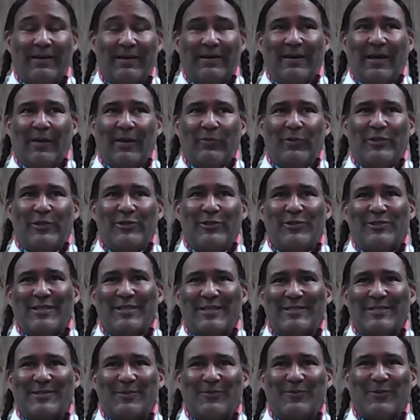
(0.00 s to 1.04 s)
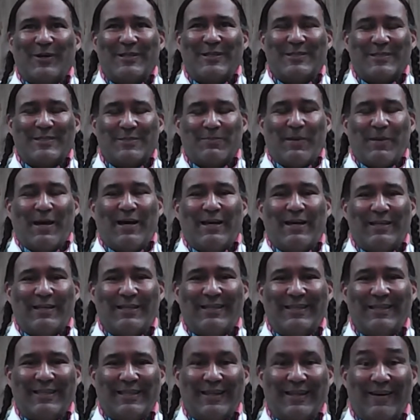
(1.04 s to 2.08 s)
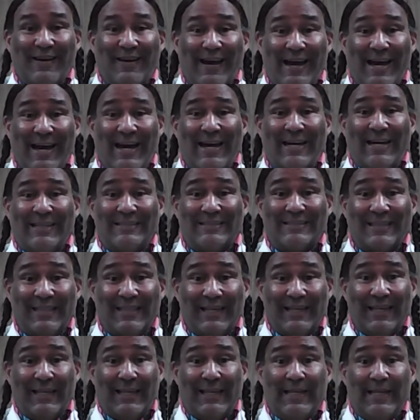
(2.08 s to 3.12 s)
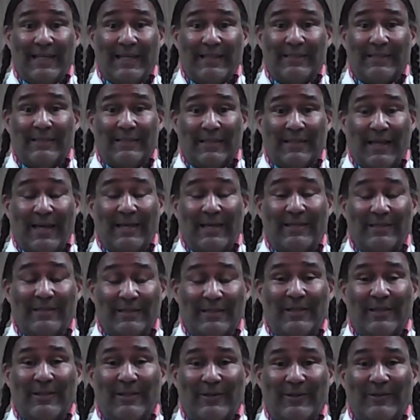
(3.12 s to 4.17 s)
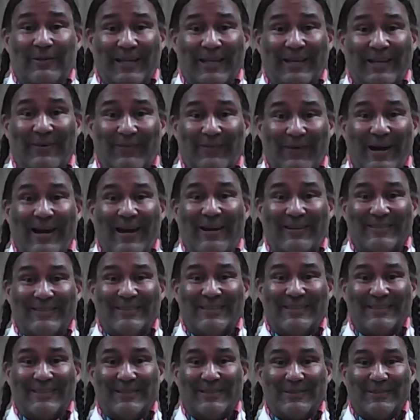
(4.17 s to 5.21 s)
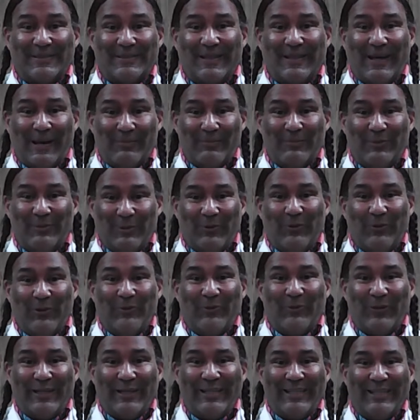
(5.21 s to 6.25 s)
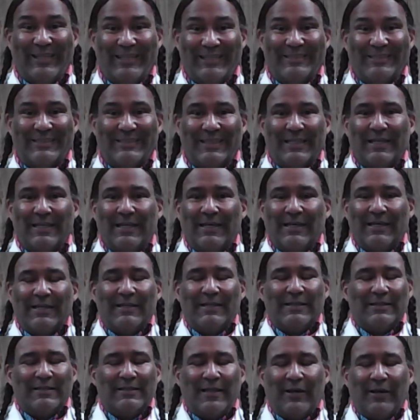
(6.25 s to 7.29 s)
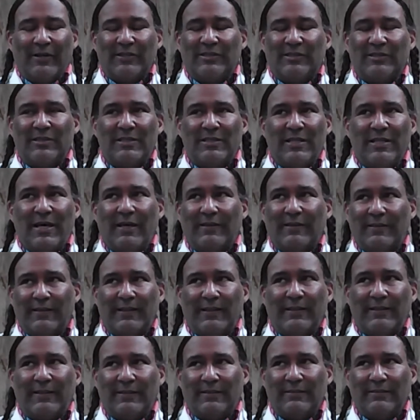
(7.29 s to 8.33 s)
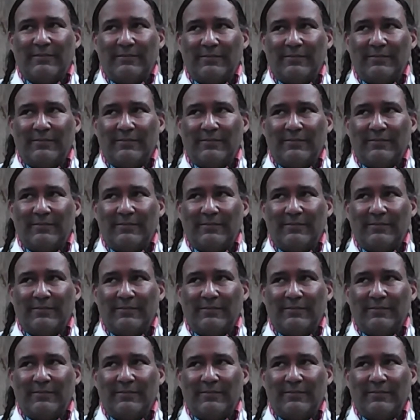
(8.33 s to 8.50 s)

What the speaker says: and when you see someone smiling and their eyes are lit, wow, I'm doing what it is. There's nothing